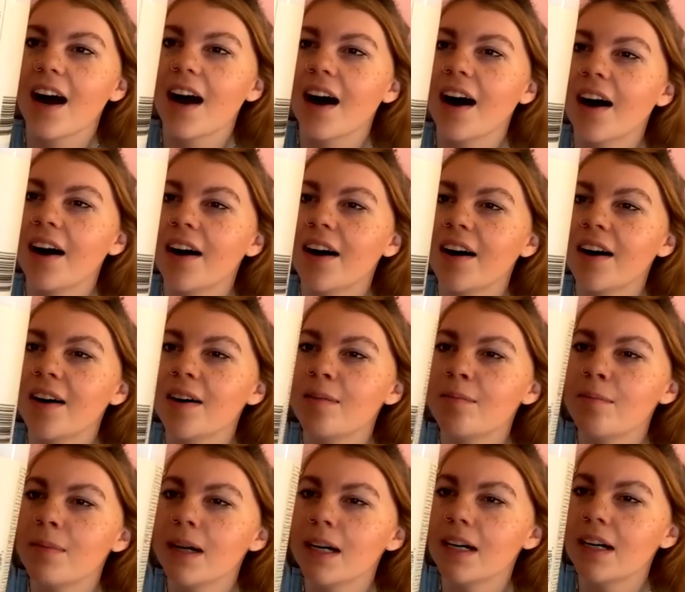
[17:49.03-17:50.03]

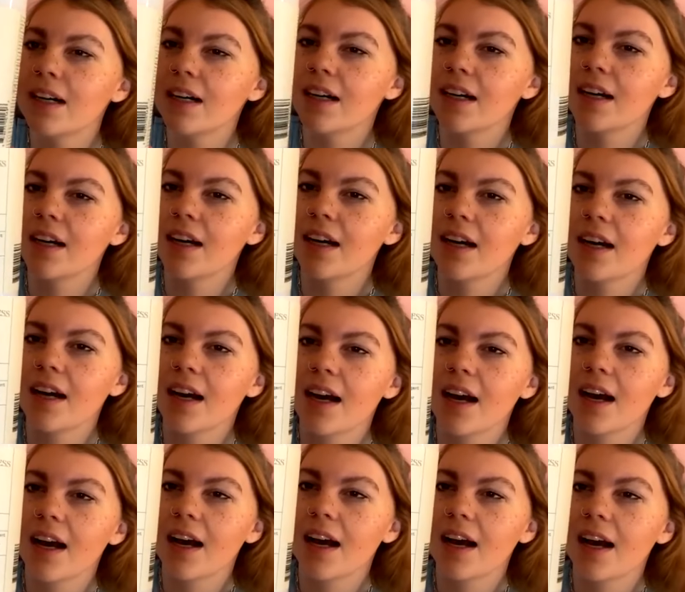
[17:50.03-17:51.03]
Um,
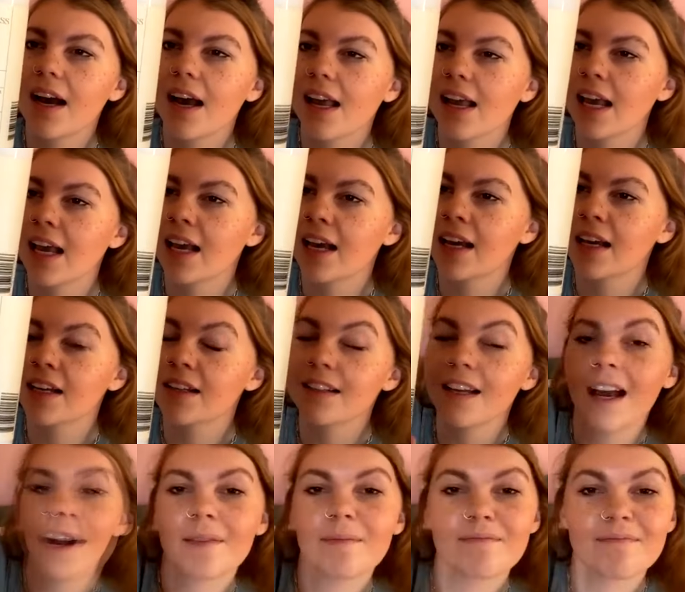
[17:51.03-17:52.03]
and
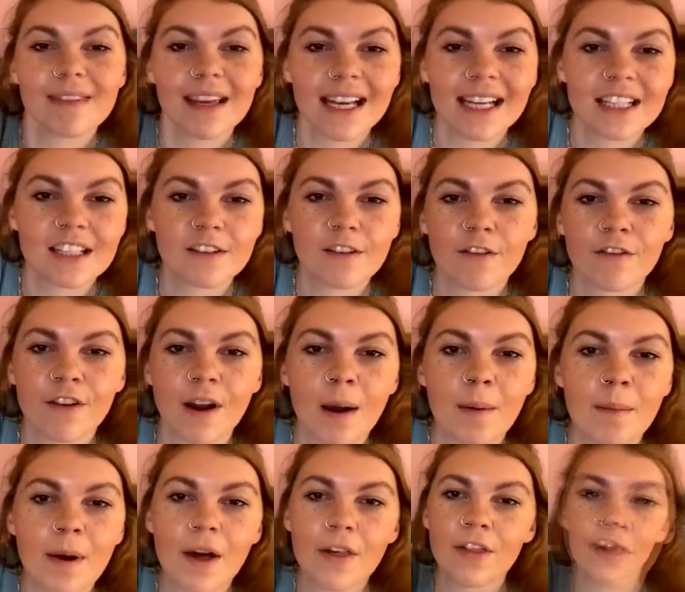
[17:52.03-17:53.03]
yeah, it's
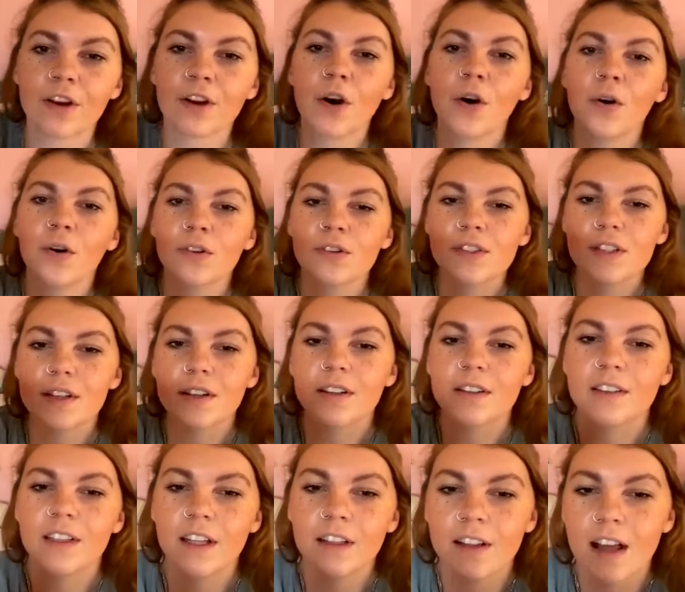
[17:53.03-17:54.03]
from the Cult
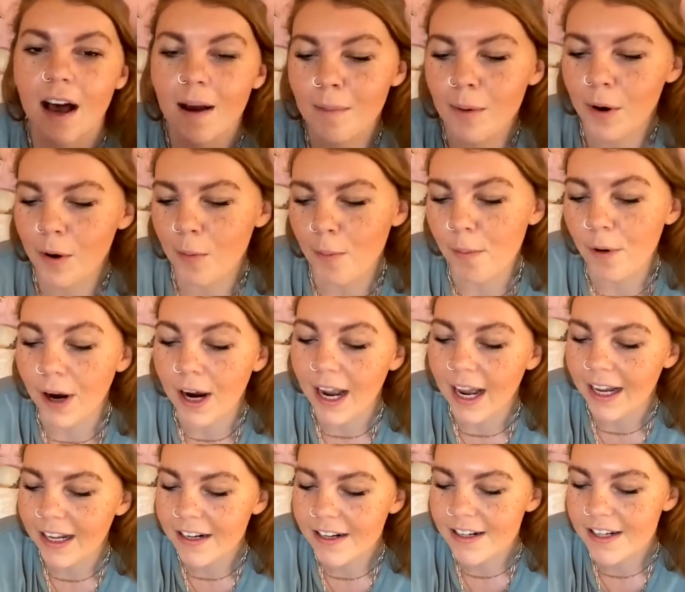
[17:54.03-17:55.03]
Le Labo
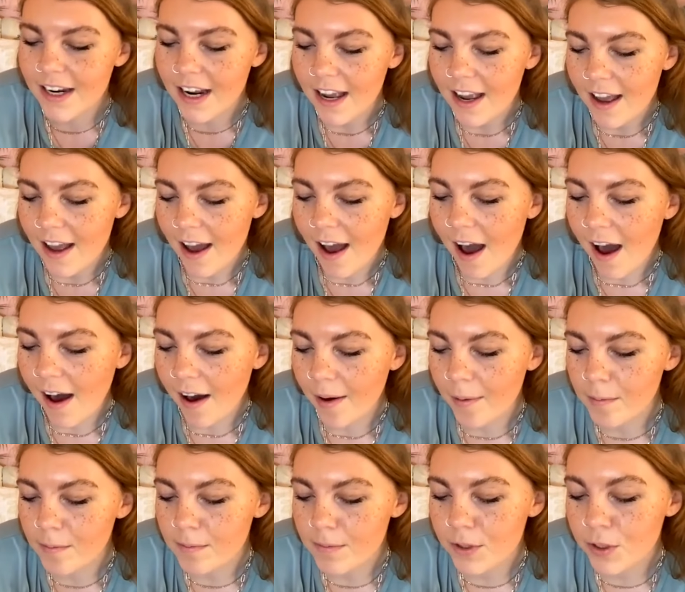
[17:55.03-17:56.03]
brand.
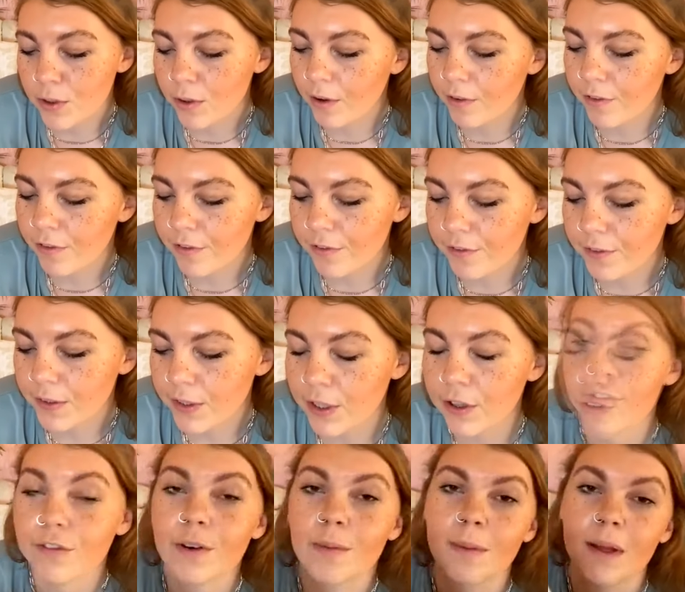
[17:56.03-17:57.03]
Um, so if
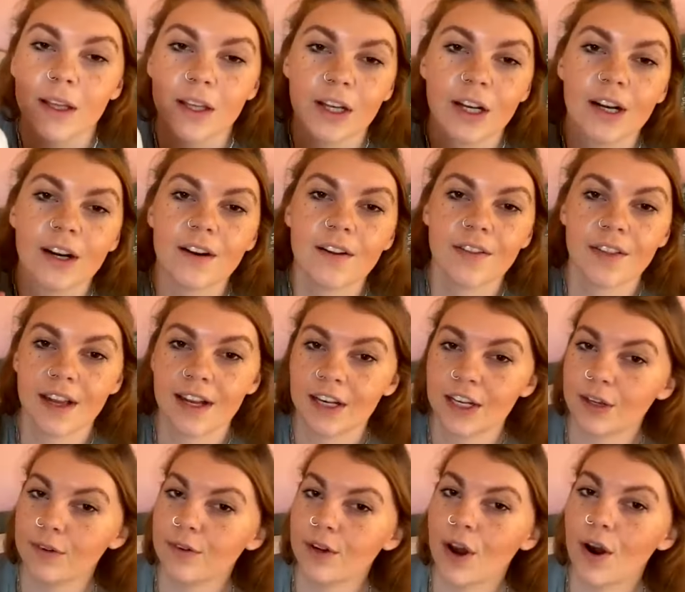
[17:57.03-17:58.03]
you're familiar, then
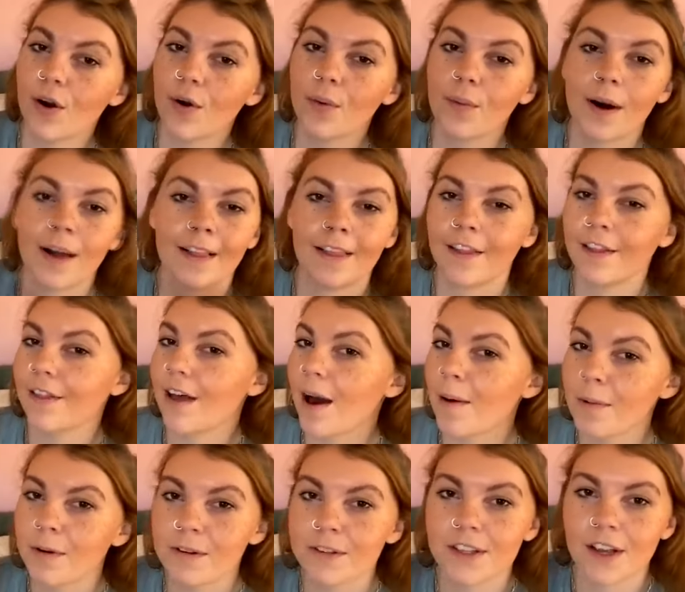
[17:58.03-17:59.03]
you know what Le
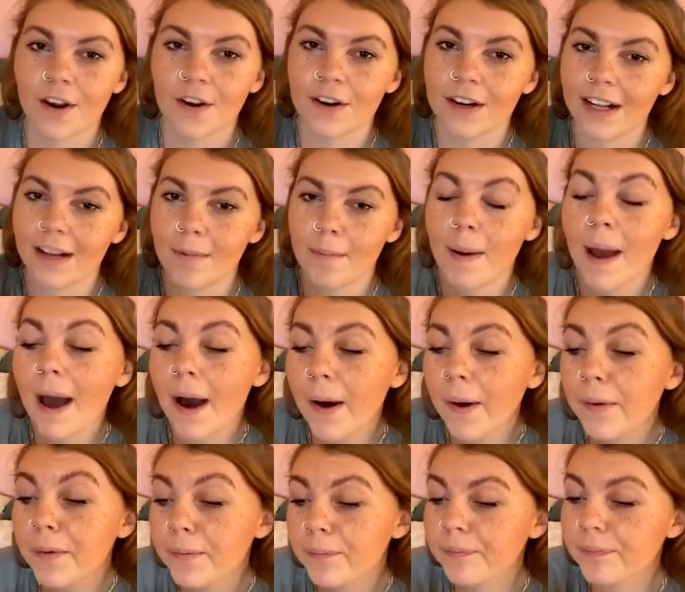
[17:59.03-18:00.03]
Labo is already
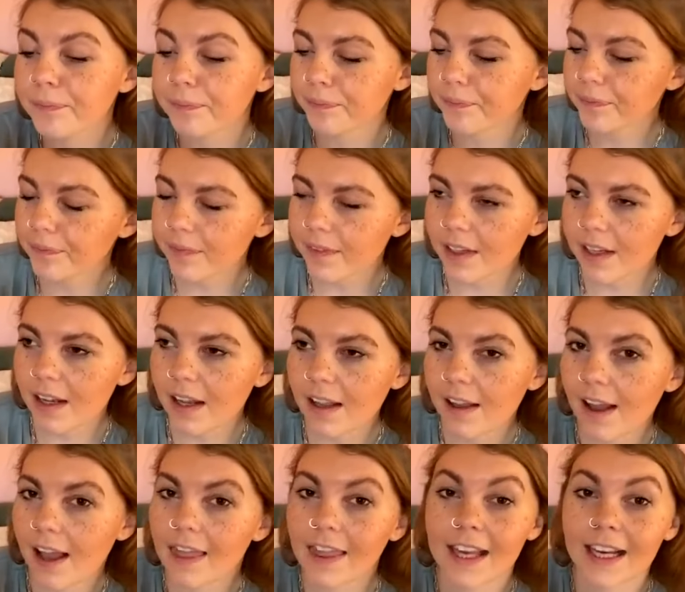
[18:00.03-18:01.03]
about.
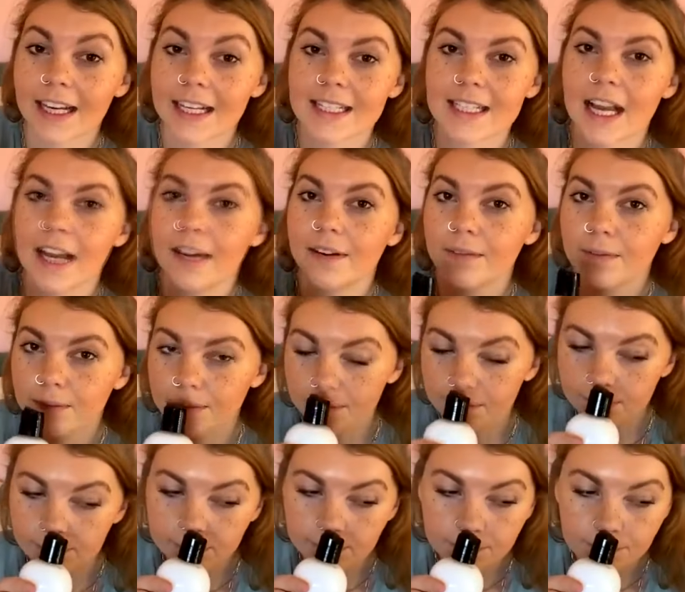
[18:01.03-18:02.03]
Like I said,
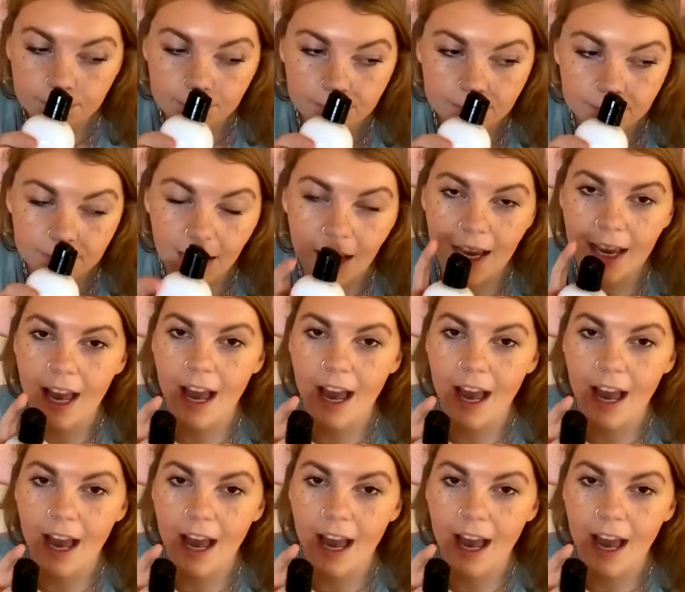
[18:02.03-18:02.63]
I